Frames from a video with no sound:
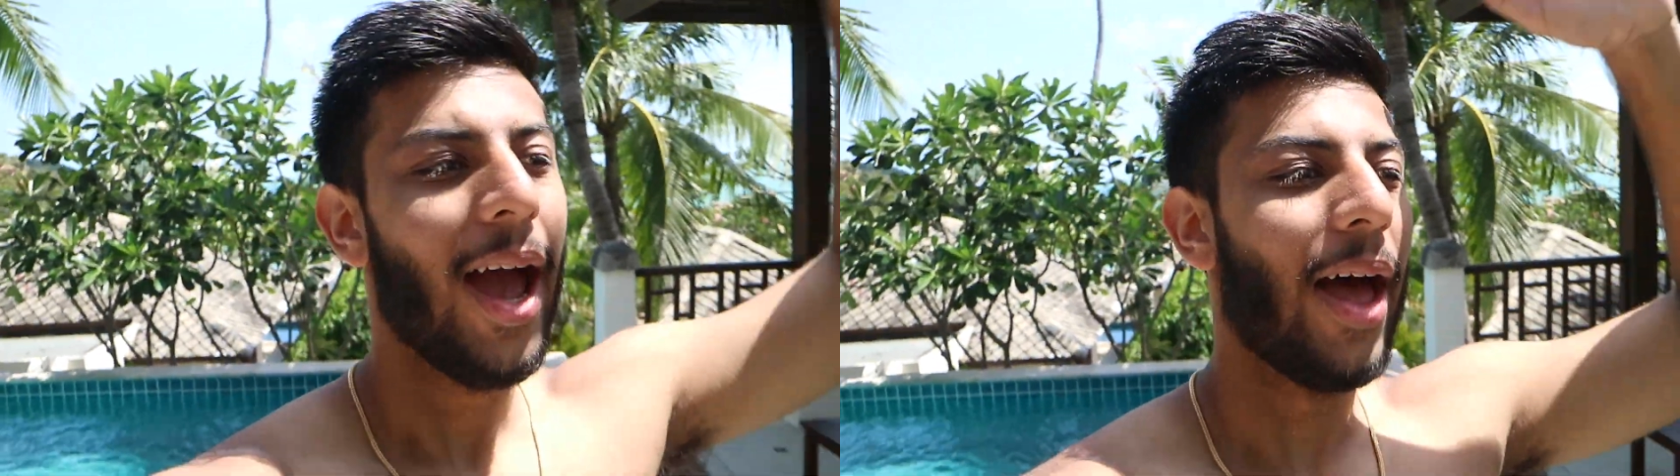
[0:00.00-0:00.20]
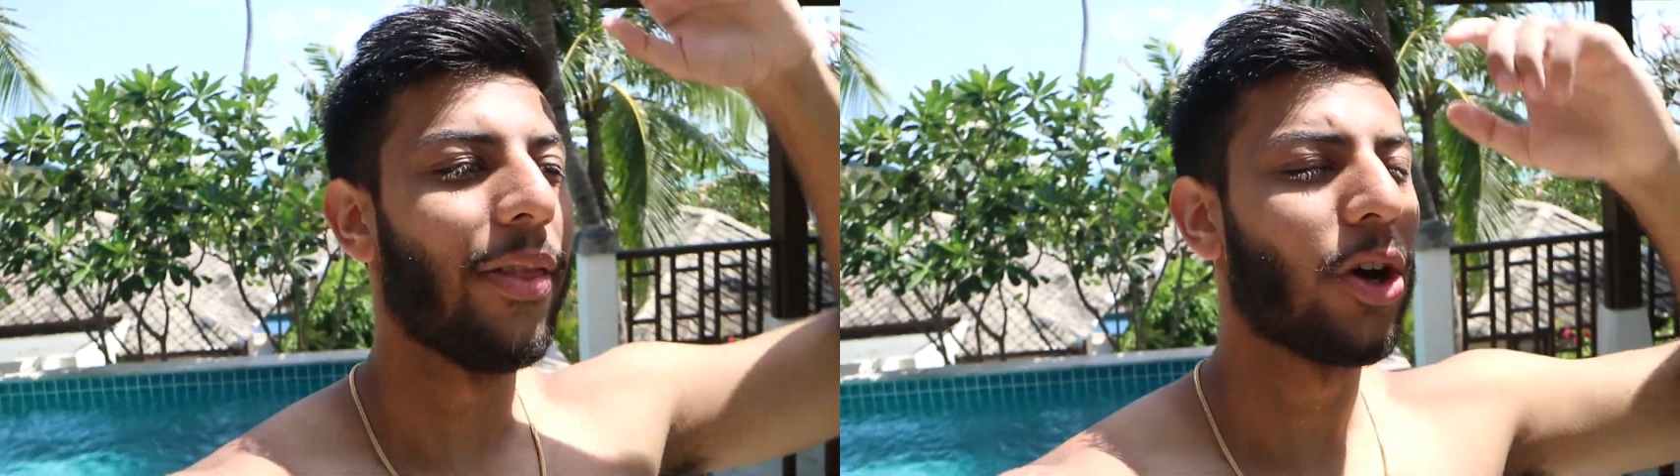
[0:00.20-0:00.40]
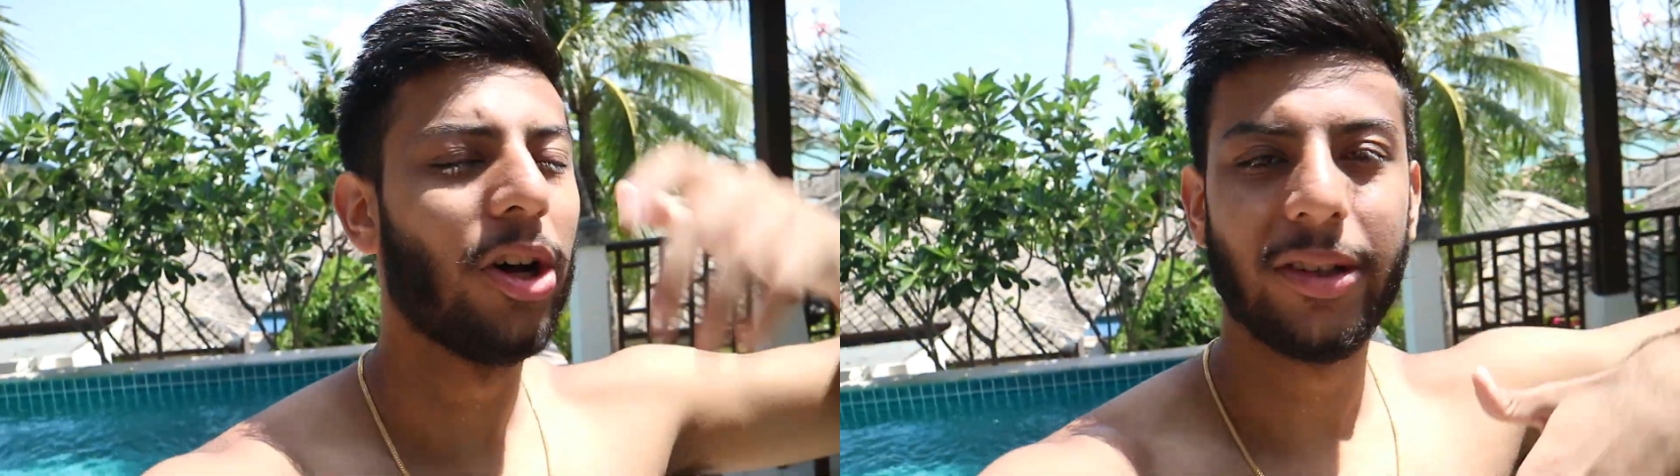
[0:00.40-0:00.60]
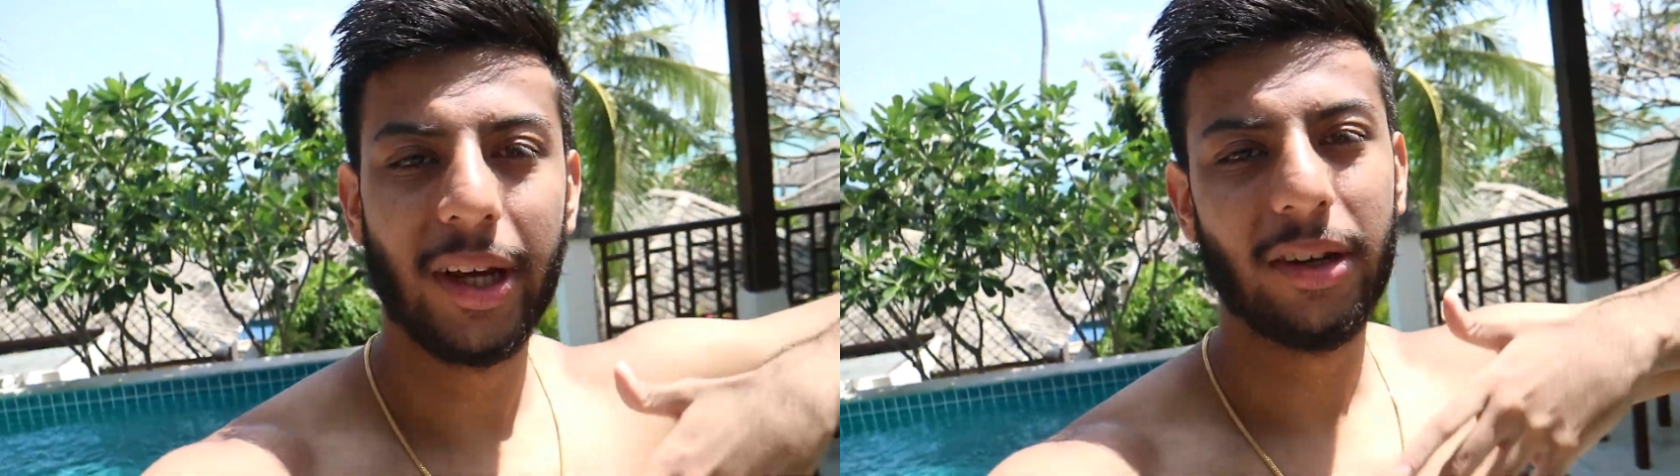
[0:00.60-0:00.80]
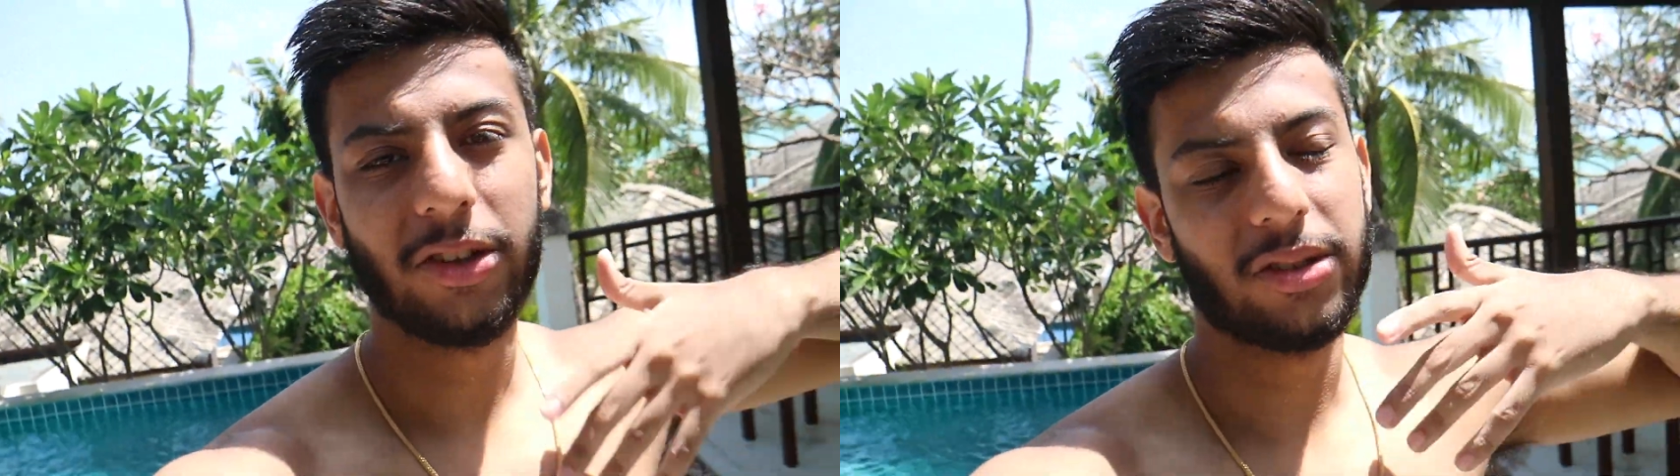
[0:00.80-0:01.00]
and the
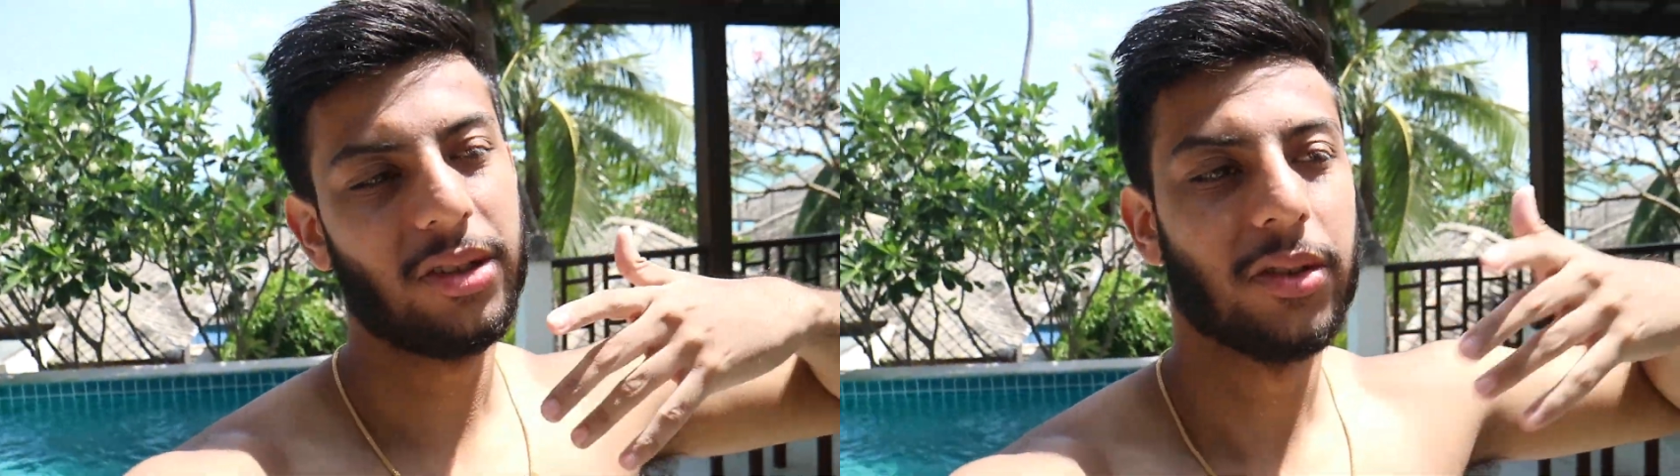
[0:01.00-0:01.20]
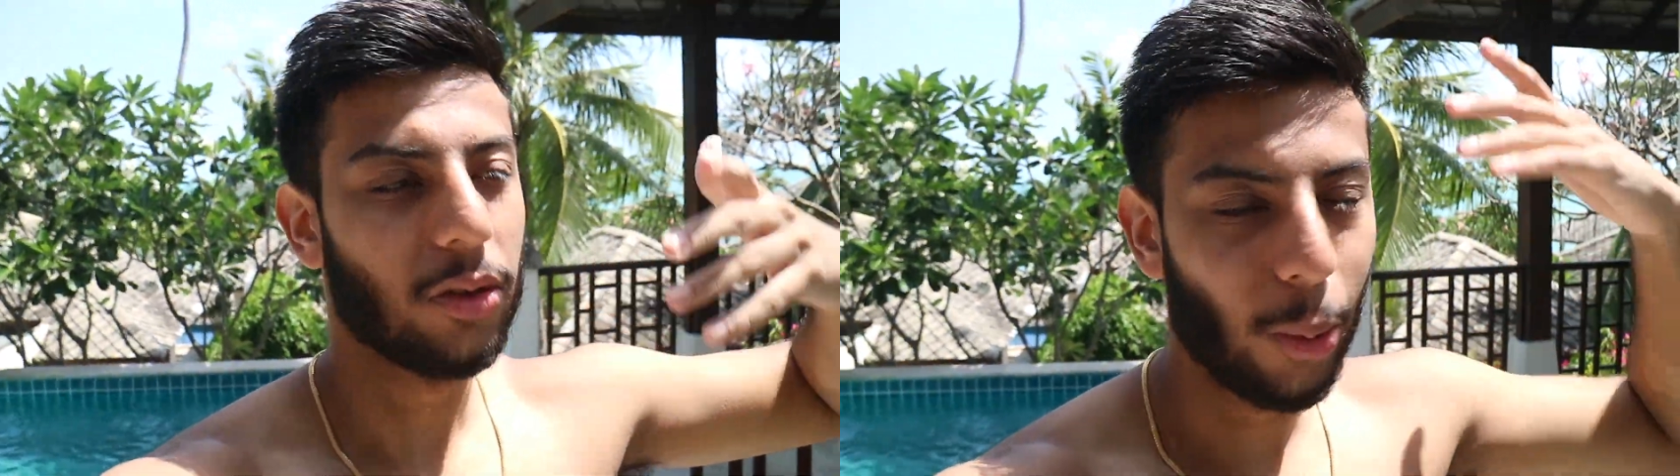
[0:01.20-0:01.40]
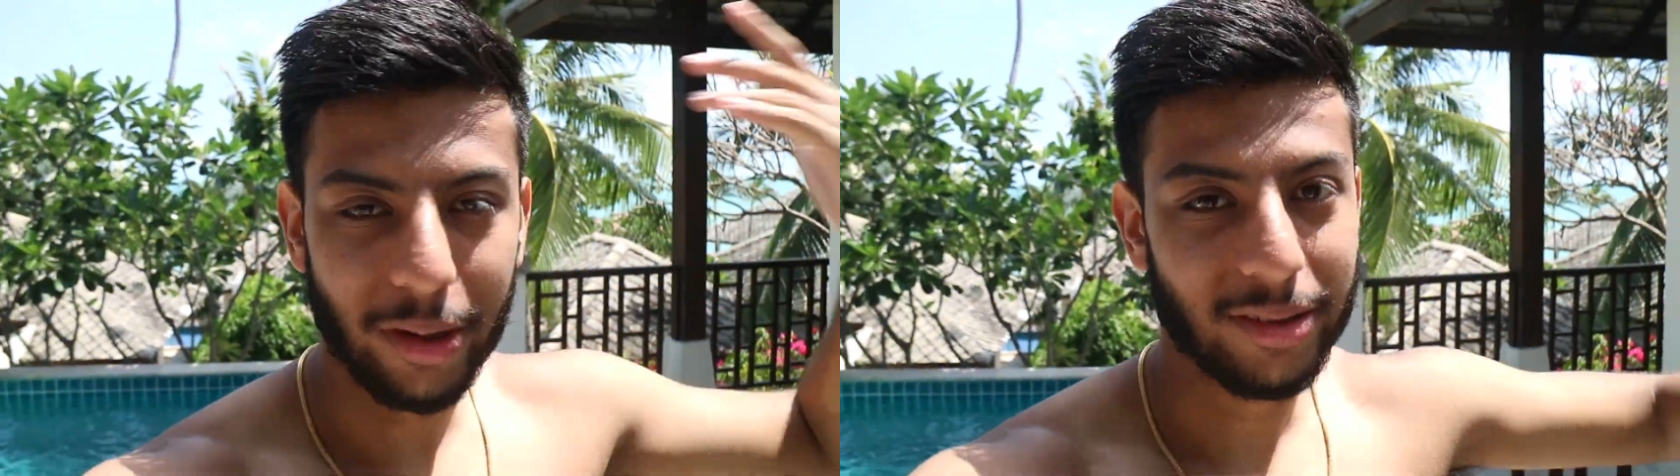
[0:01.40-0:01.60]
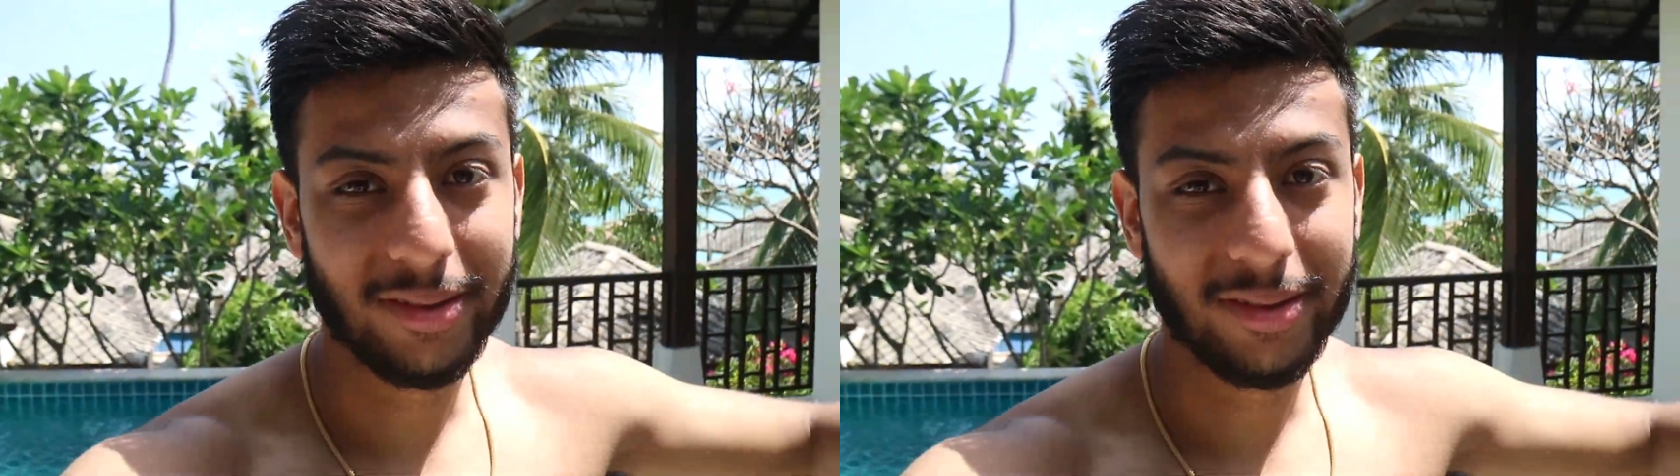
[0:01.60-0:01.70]
content just is always